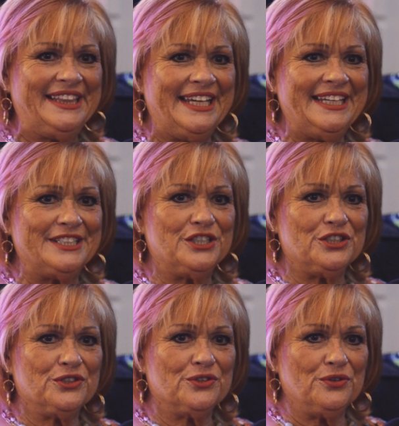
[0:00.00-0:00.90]
think it
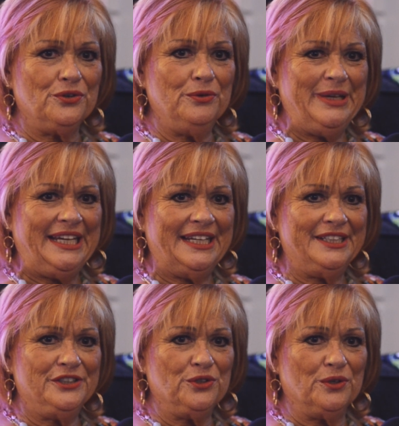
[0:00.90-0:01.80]
just threw me
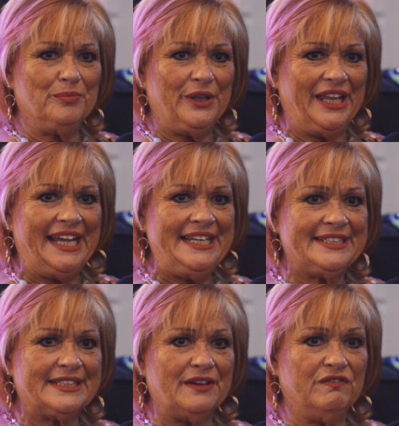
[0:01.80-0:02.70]
into a
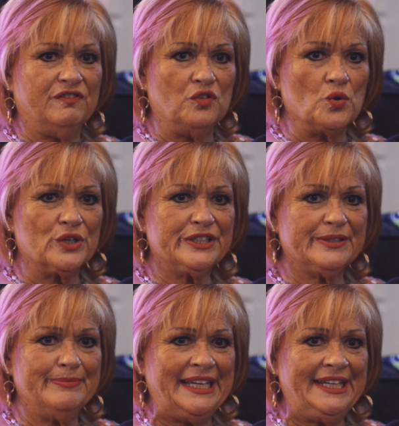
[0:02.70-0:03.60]
place that forced
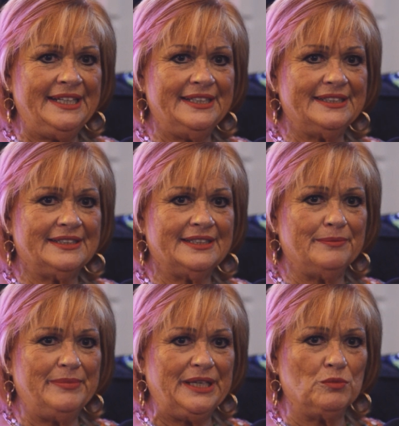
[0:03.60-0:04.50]
me to
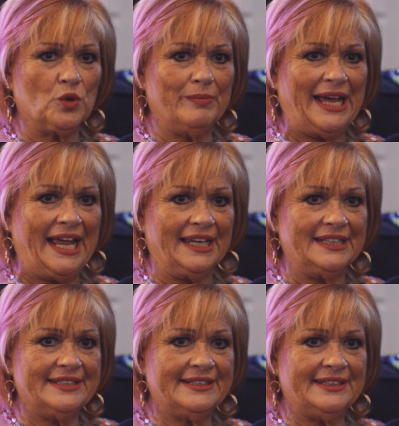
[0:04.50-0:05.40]
be more
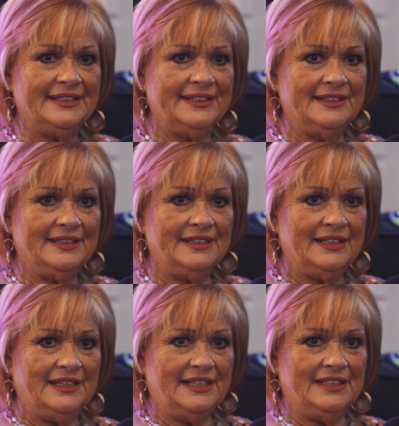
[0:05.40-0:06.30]
balanced
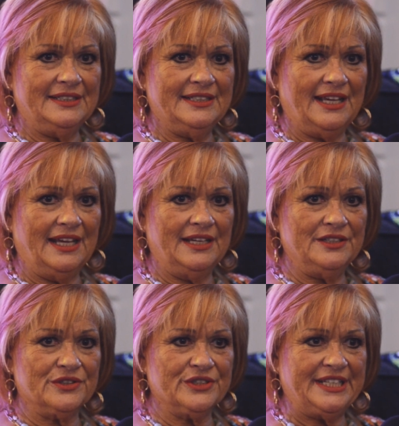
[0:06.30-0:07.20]
and to
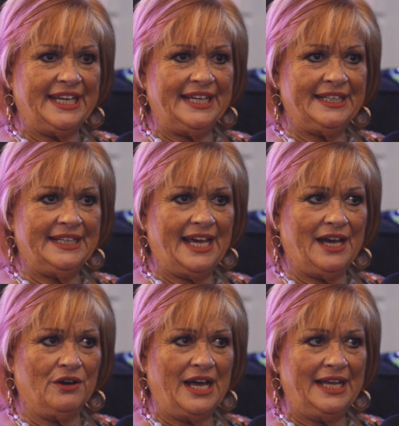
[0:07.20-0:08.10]
understand
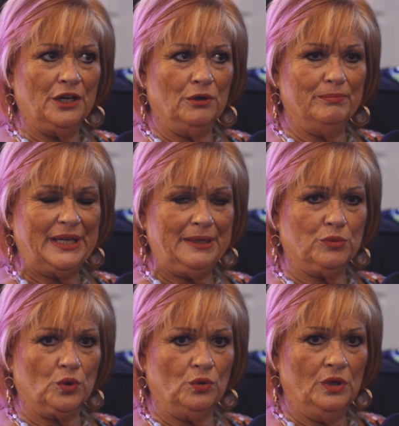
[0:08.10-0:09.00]
how I help
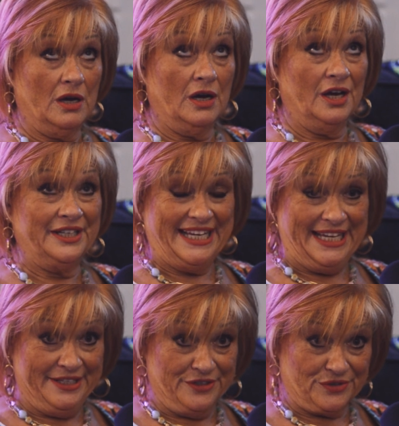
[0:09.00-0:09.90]
people on
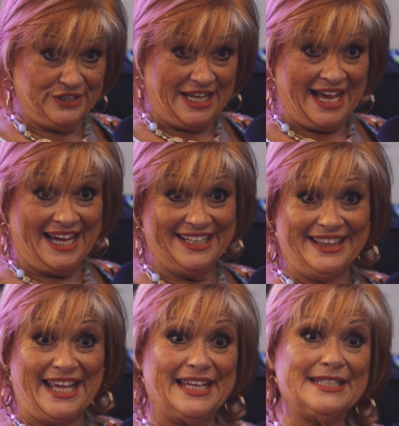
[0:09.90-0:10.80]
either side of
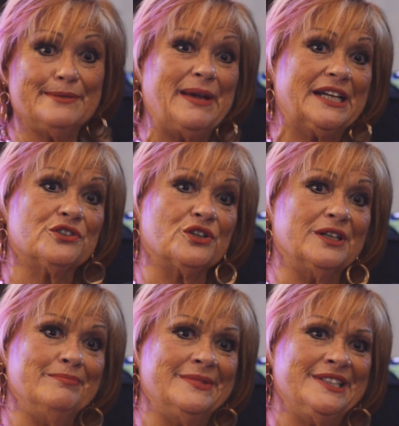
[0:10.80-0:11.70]
that
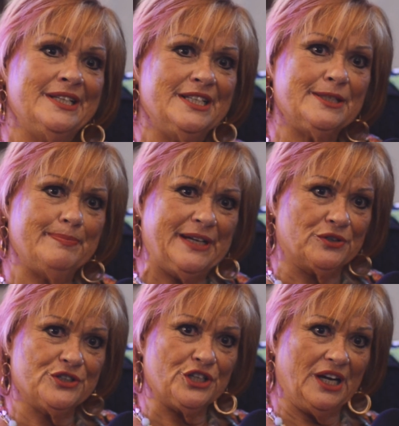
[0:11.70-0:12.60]
spectrum
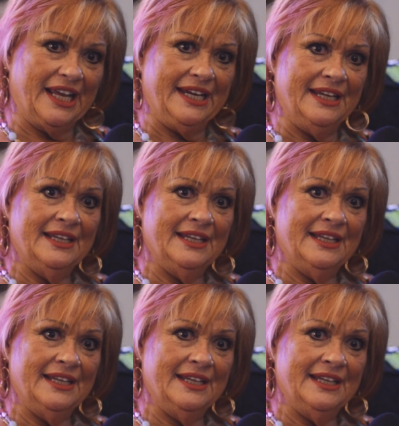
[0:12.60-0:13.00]
spiritually.